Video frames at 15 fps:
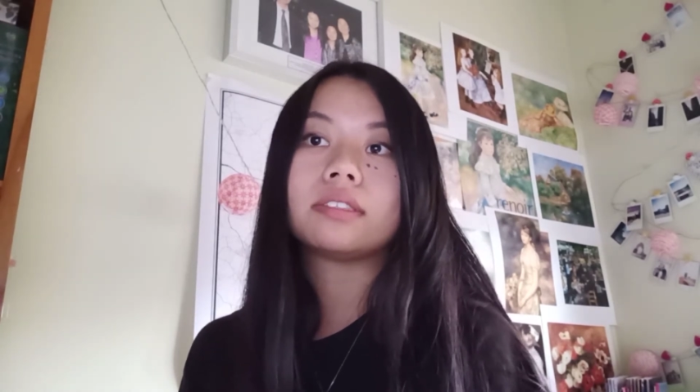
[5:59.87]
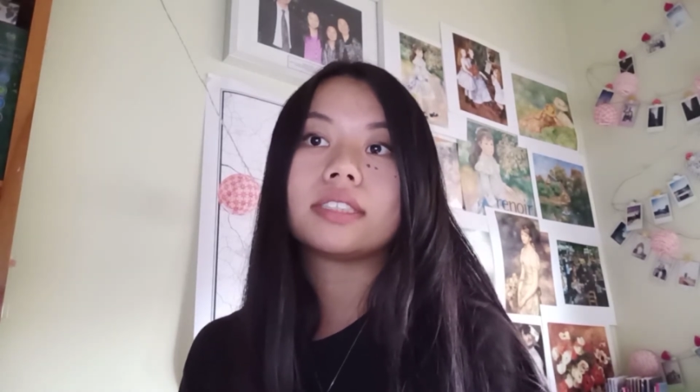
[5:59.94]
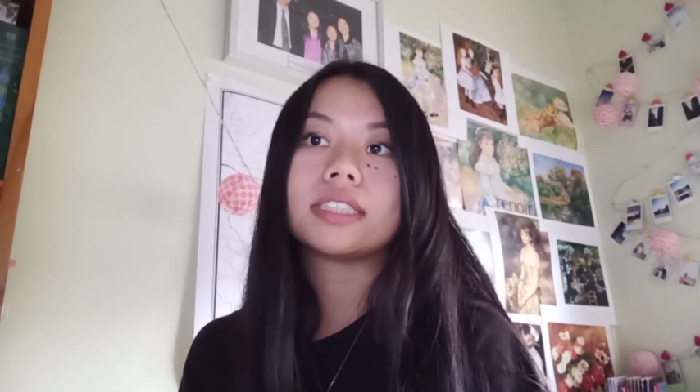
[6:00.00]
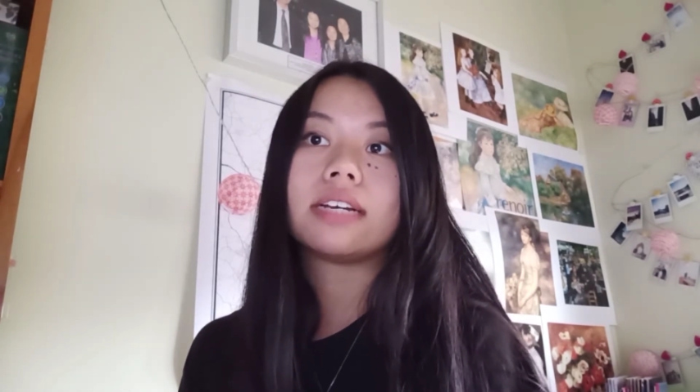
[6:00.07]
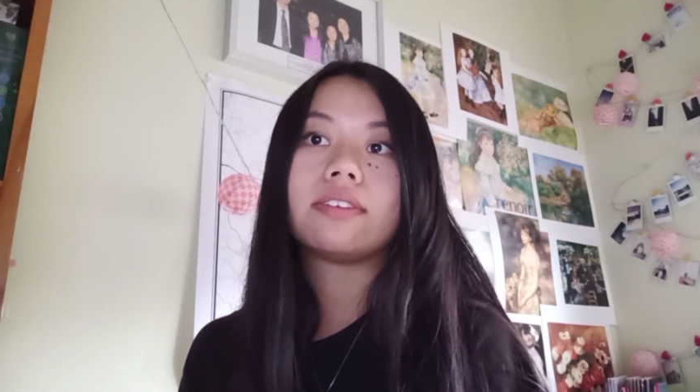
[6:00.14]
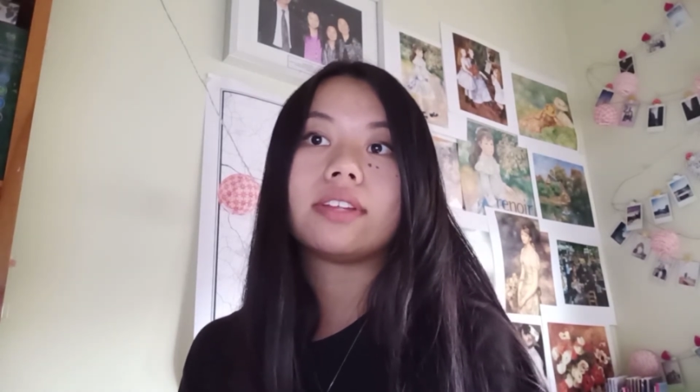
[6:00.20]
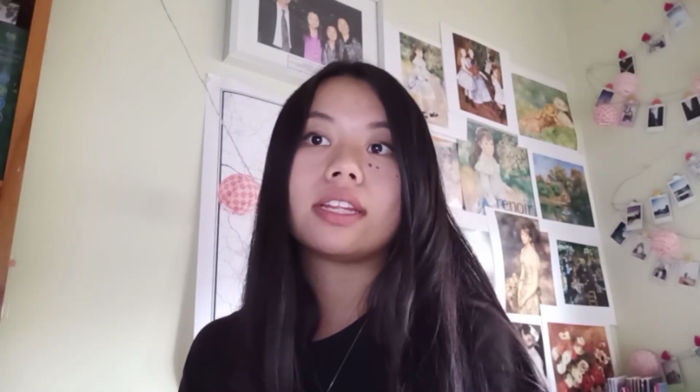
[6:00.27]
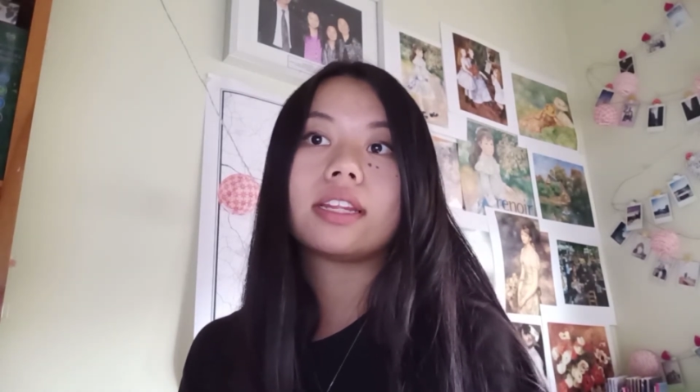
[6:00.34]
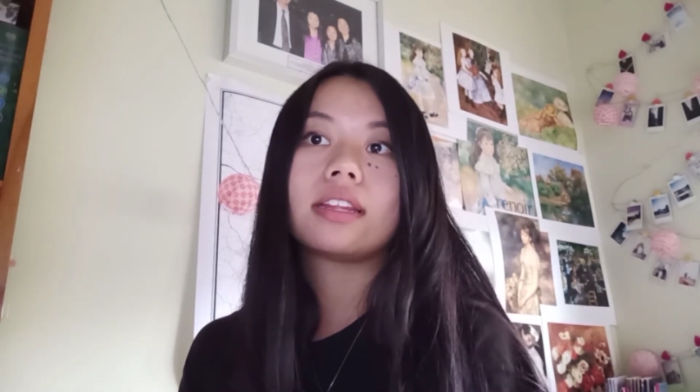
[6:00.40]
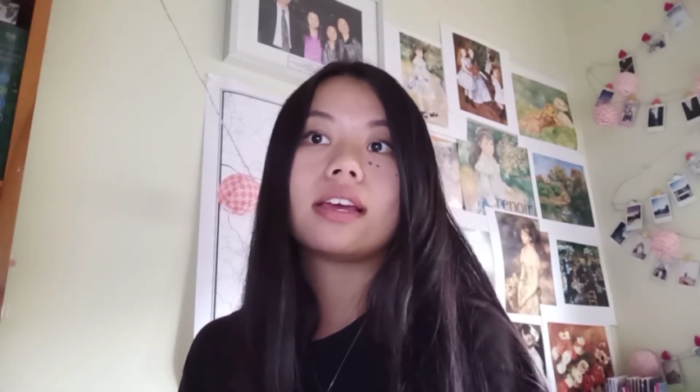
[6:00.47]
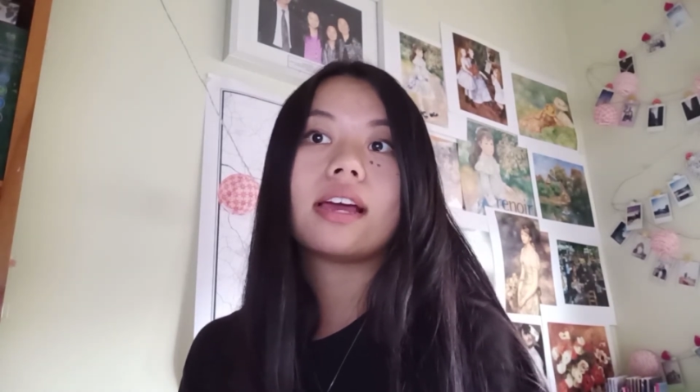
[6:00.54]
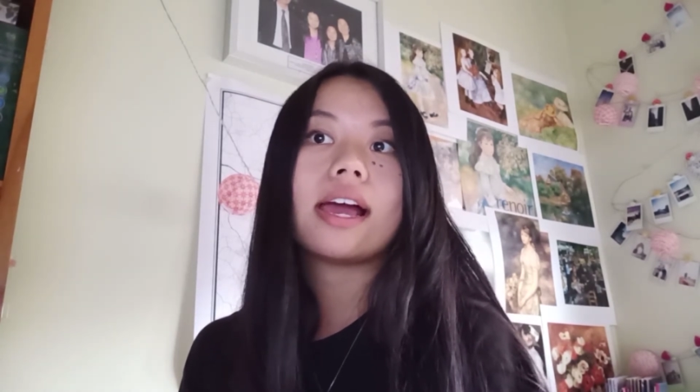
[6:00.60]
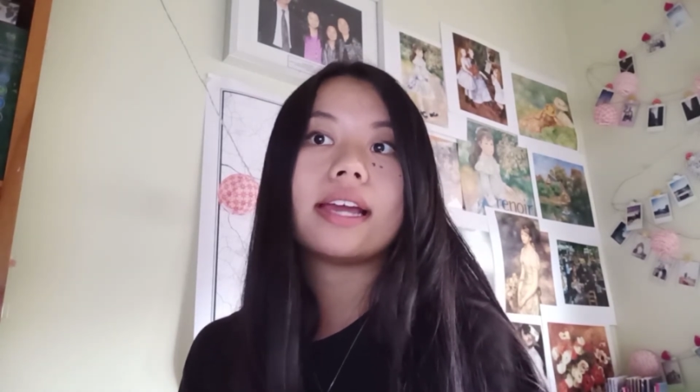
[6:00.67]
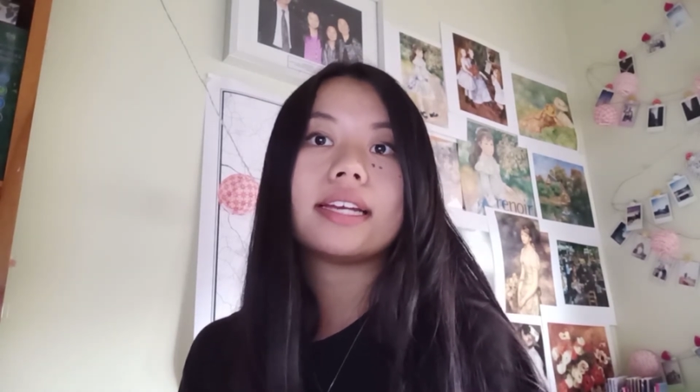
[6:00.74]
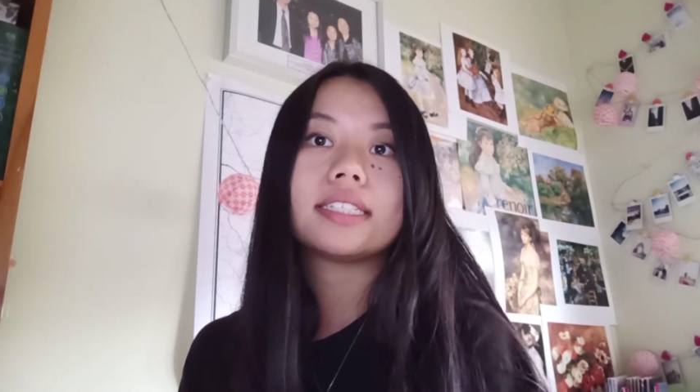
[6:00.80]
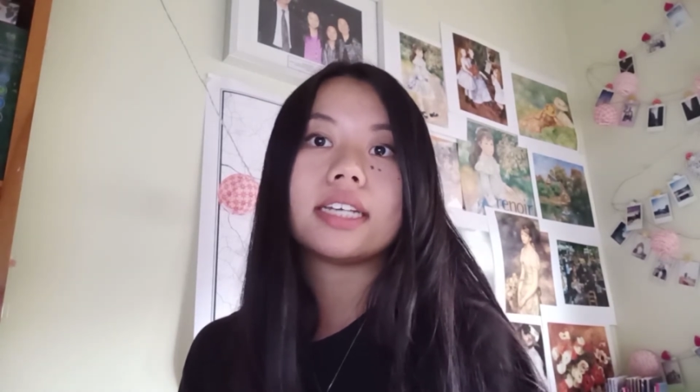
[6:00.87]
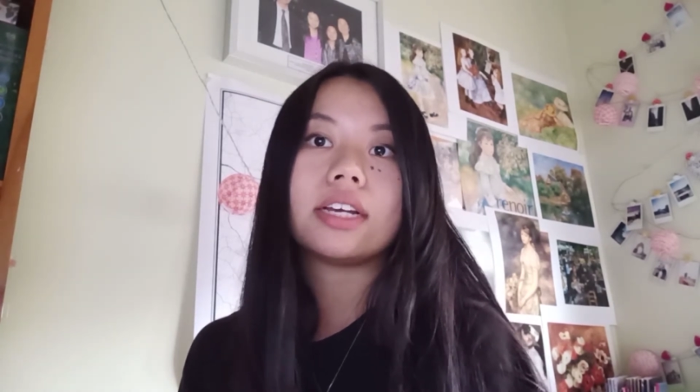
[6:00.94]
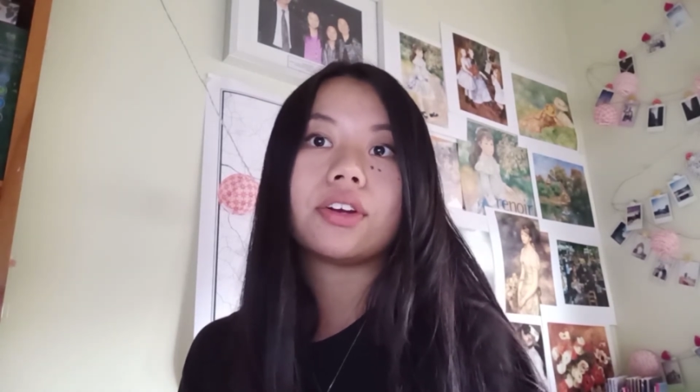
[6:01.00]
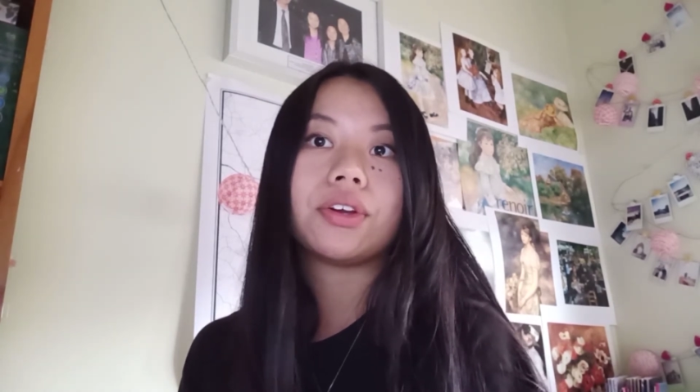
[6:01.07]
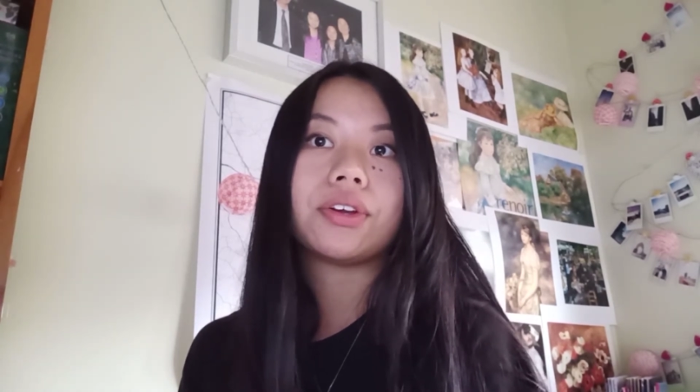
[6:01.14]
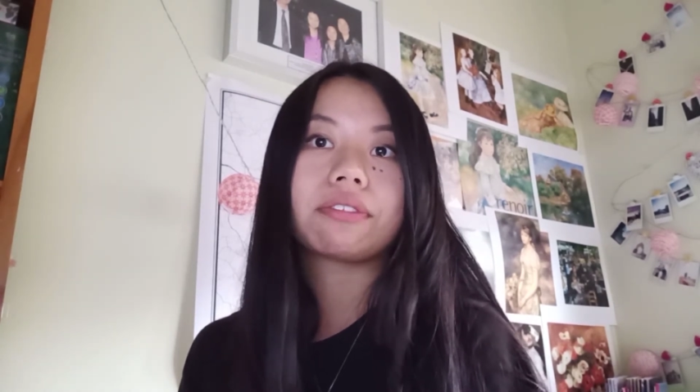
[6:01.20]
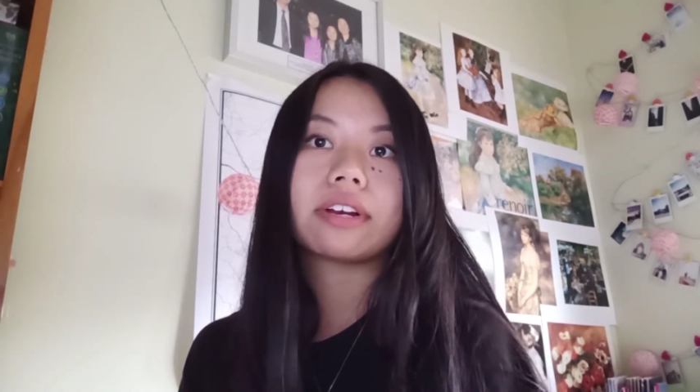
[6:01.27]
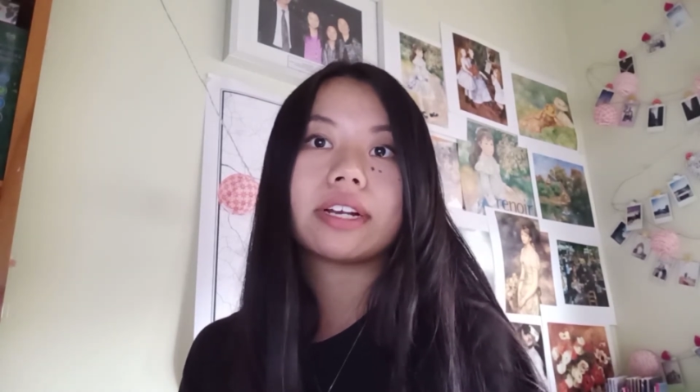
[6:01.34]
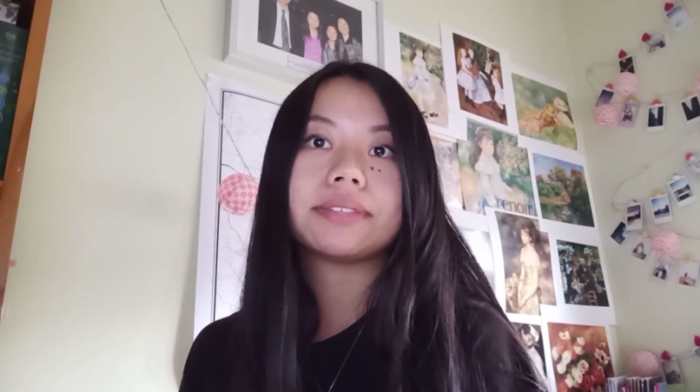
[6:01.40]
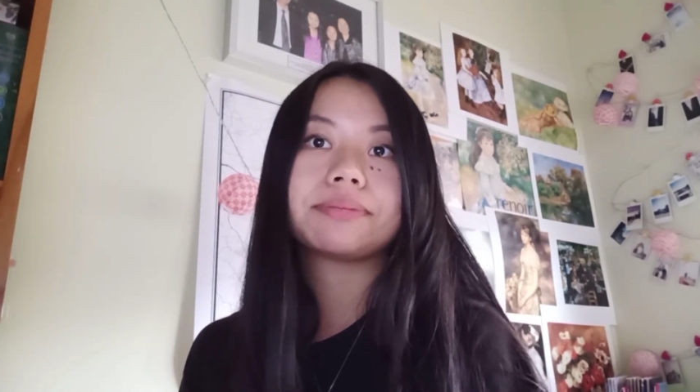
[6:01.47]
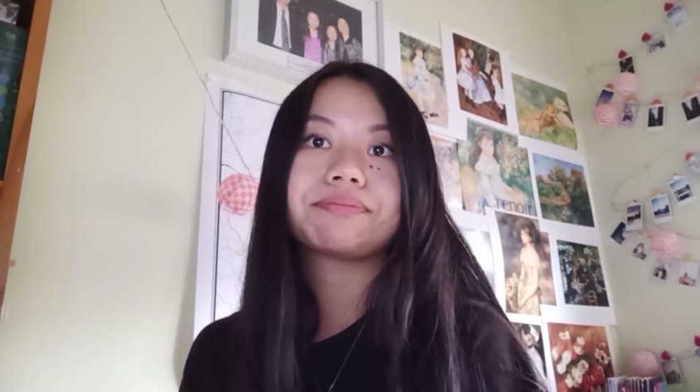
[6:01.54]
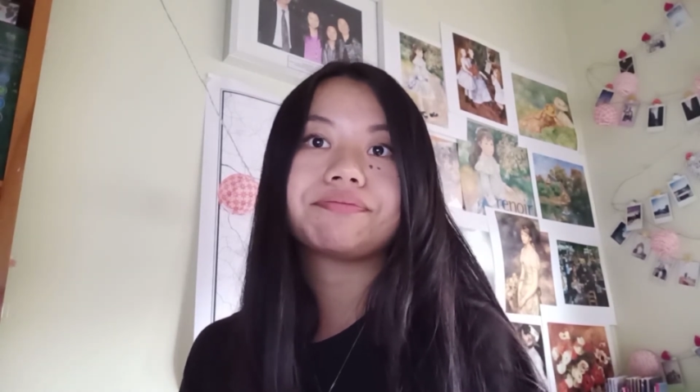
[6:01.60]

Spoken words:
7, 1803.